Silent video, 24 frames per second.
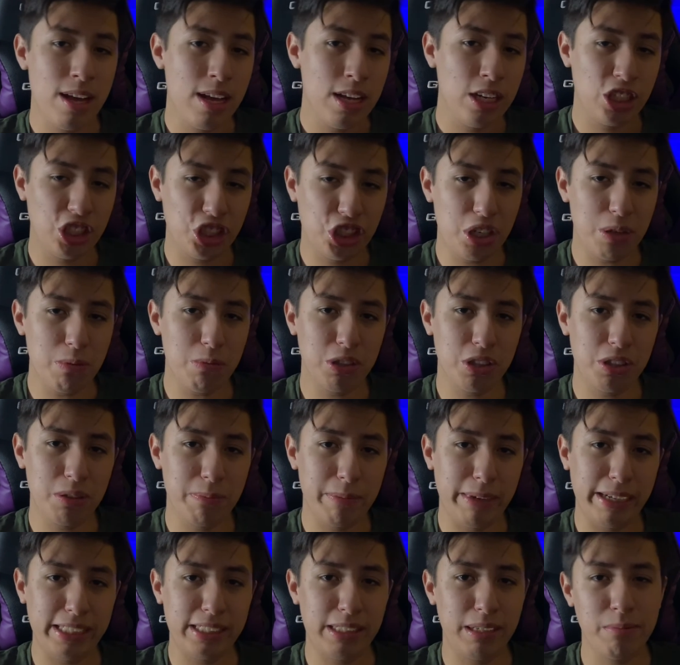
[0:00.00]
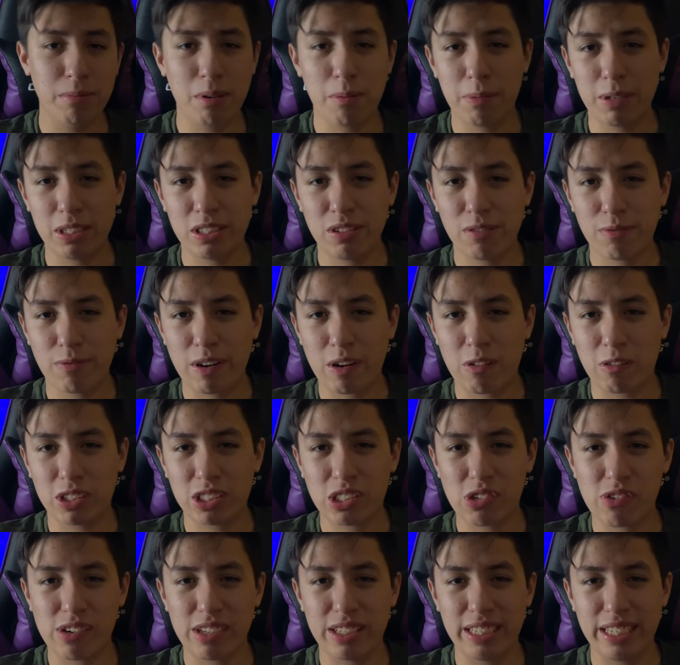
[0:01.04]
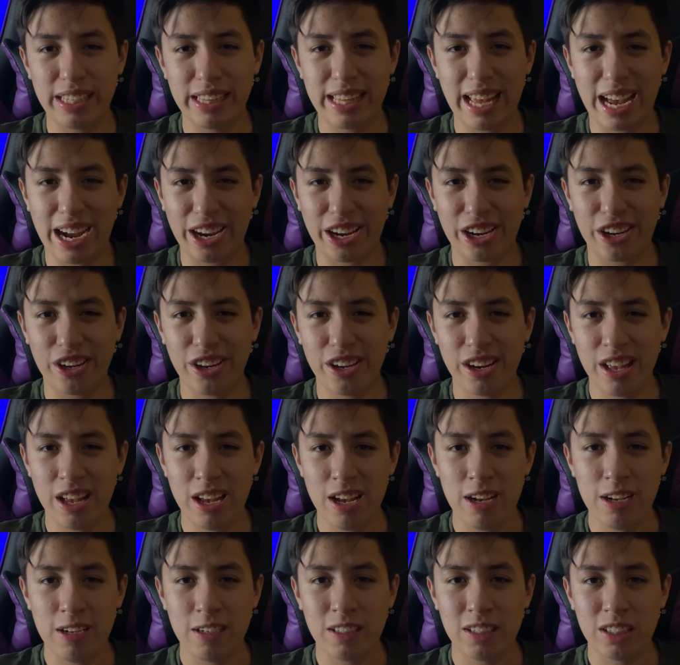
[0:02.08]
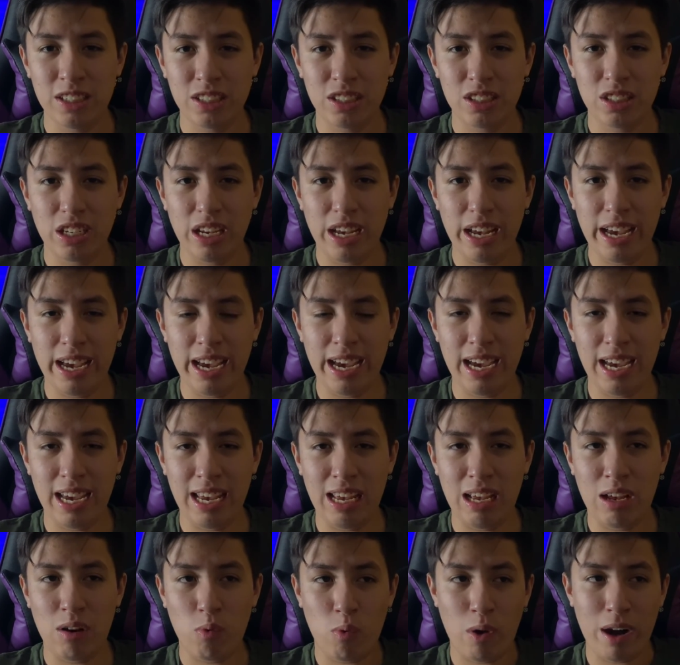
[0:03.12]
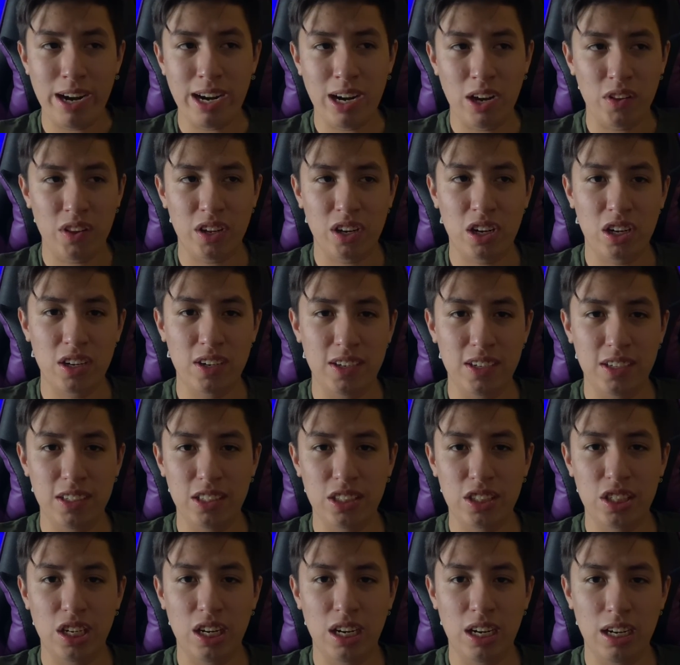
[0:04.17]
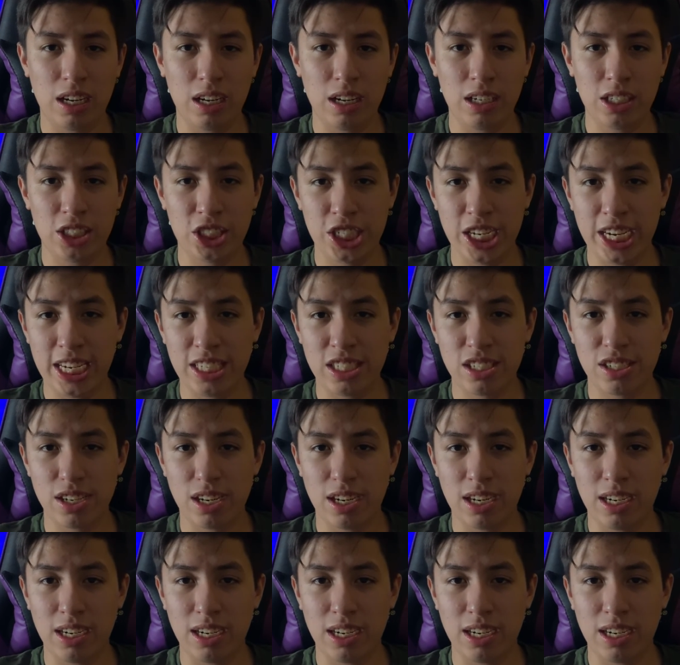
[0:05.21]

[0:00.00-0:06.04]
Shazam was amazing, but Birds of Prey wasn't really that good. And right now they're gonna change